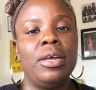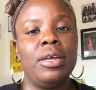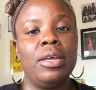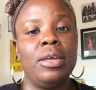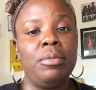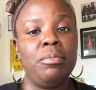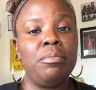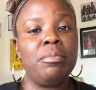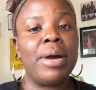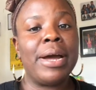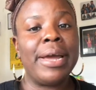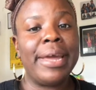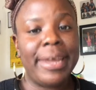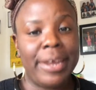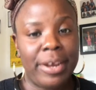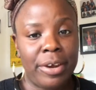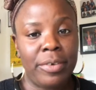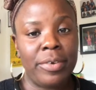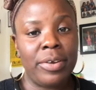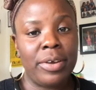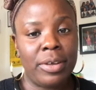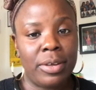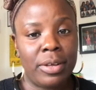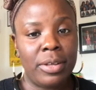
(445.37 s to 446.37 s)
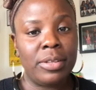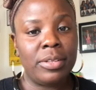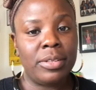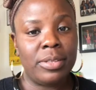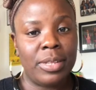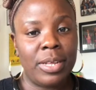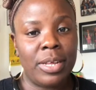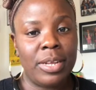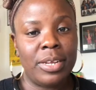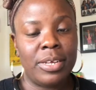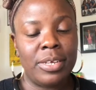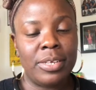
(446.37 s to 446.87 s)
in my area,
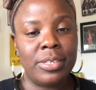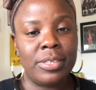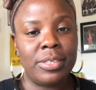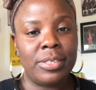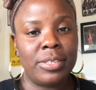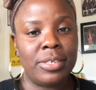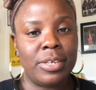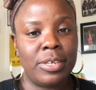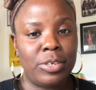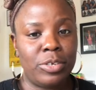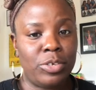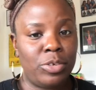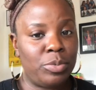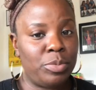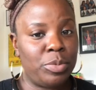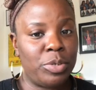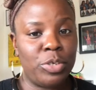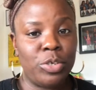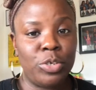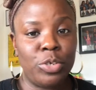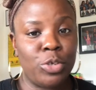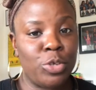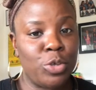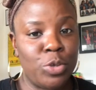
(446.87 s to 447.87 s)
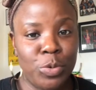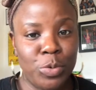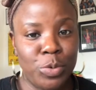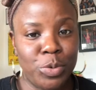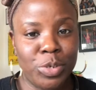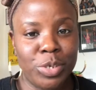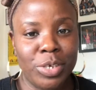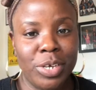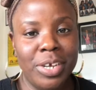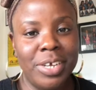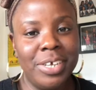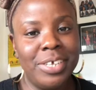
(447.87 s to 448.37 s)
that is, and Germany is
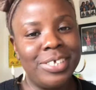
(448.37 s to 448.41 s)
huge.